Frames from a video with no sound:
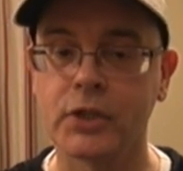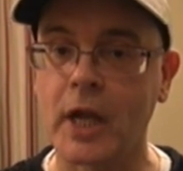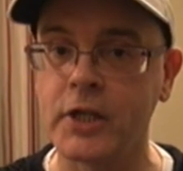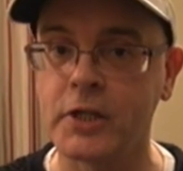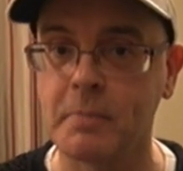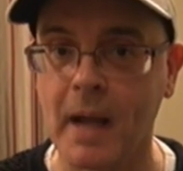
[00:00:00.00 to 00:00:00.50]

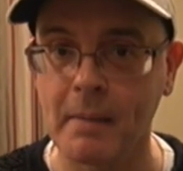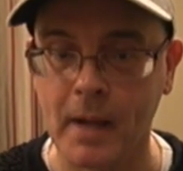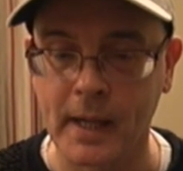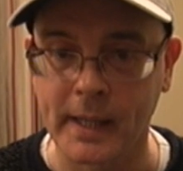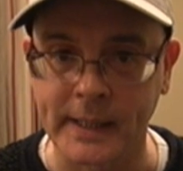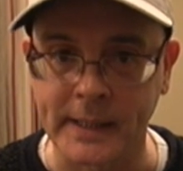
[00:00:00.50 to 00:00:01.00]
change my
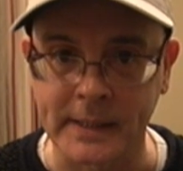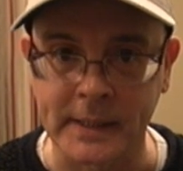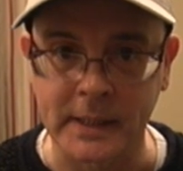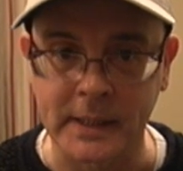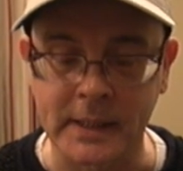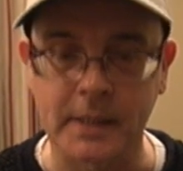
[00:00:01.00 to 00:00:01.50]

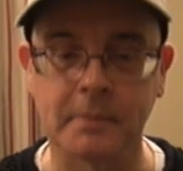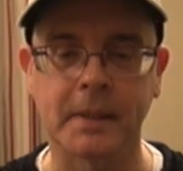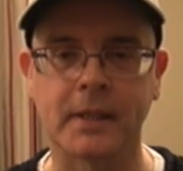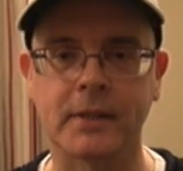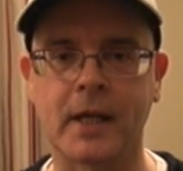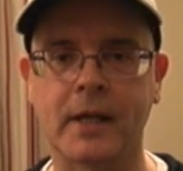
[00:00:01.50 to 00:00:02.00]
mind
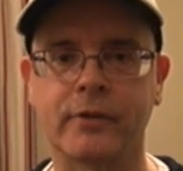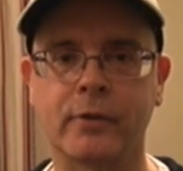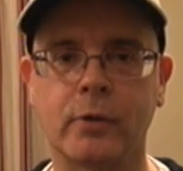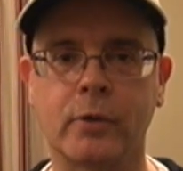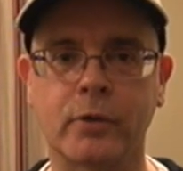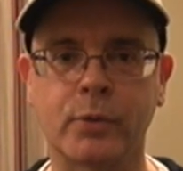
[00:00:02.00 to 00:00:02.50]
because I
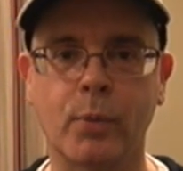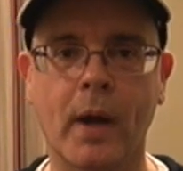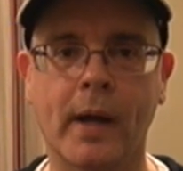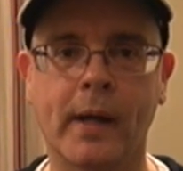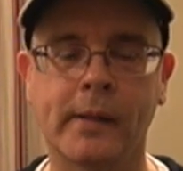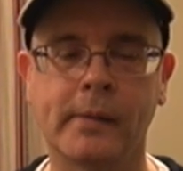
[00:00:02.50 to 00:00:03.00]
thought,
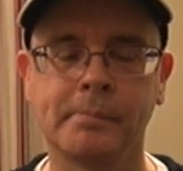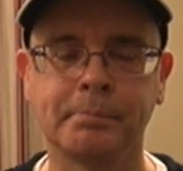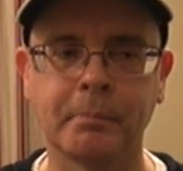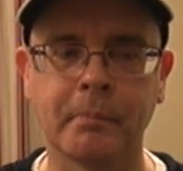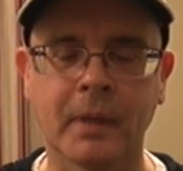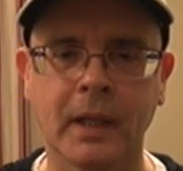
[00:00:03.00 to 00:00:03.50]
well,
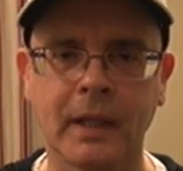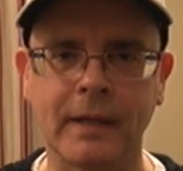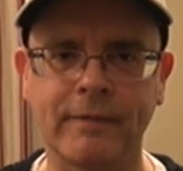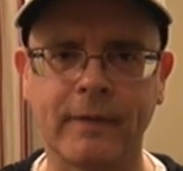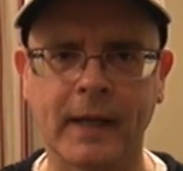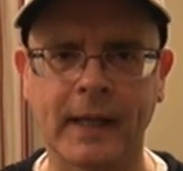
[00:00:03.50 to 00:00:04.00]

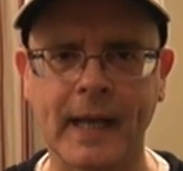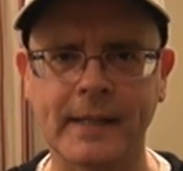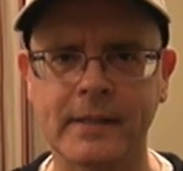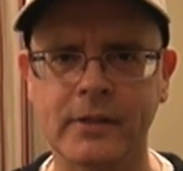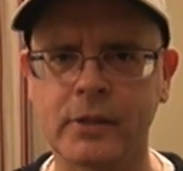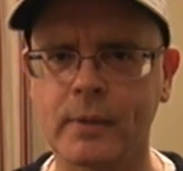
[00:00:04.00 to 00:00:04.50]
if I
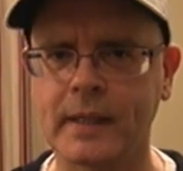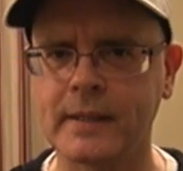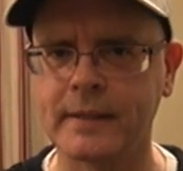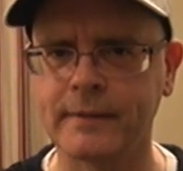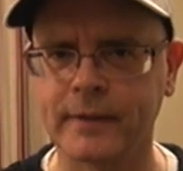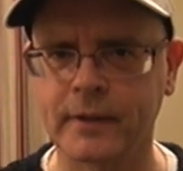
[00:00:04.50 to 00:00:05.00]
get into any
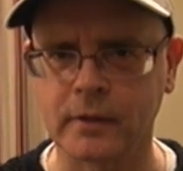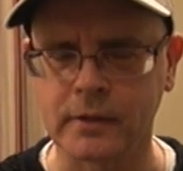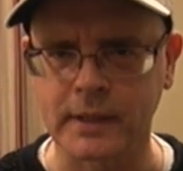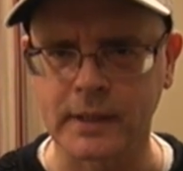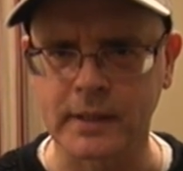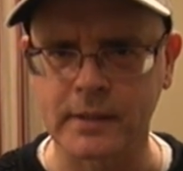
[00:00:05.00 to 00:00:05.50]

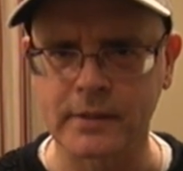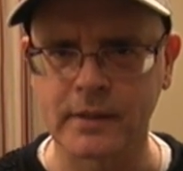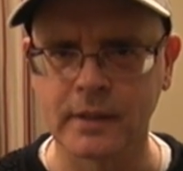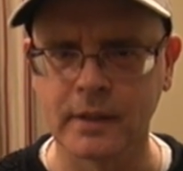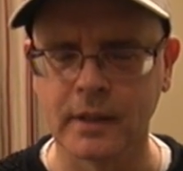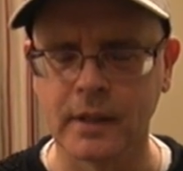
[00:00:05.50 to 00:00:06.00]
difficulties,
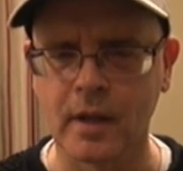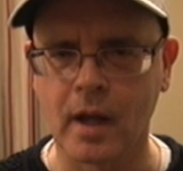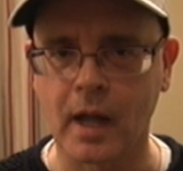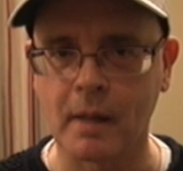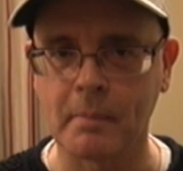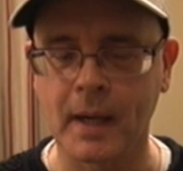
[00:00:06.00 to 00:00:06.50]

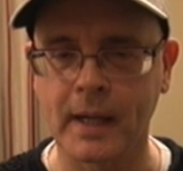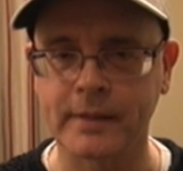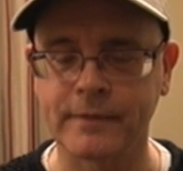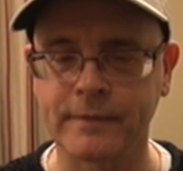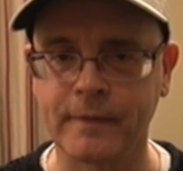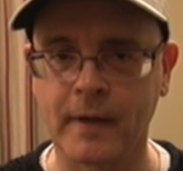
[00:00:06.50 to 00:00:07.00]
I
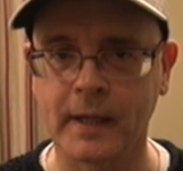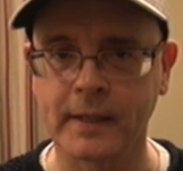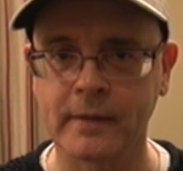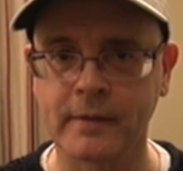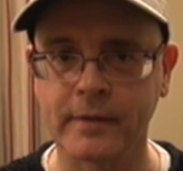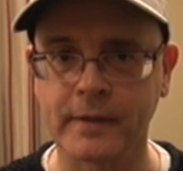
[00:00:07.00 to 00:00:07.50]
might
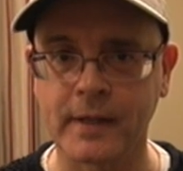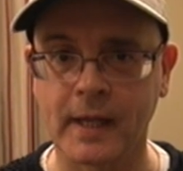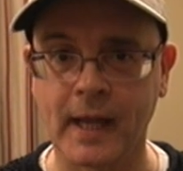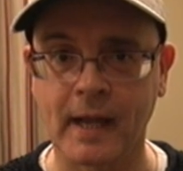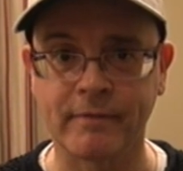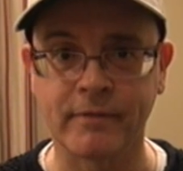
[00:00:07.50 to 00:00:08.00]
find that
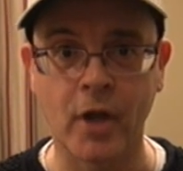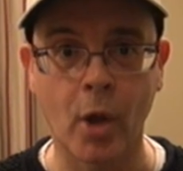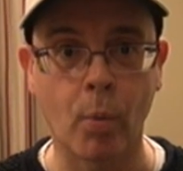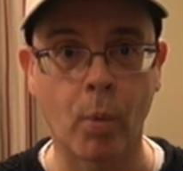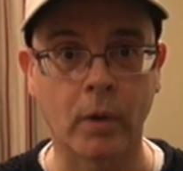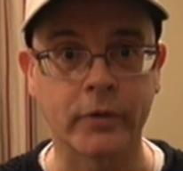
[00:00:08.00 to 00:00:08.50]
I have
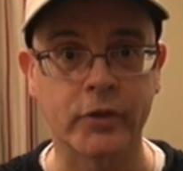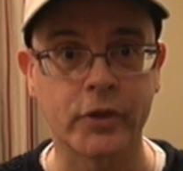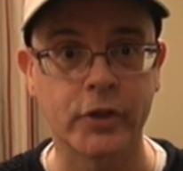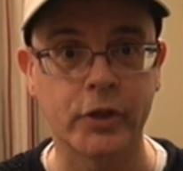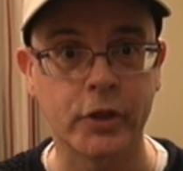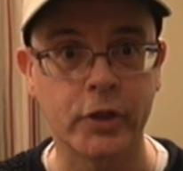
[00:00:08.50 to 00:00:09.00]
no one to
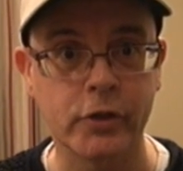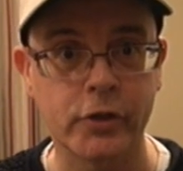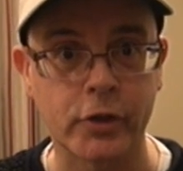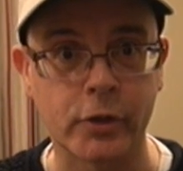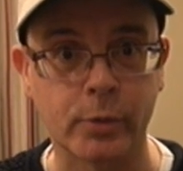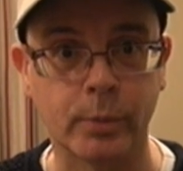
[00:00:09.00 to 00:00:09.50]
turn
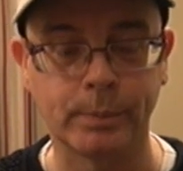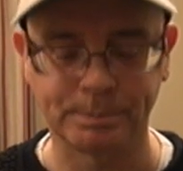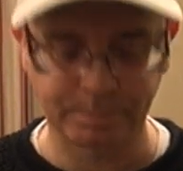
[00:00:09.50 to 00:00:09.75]
to.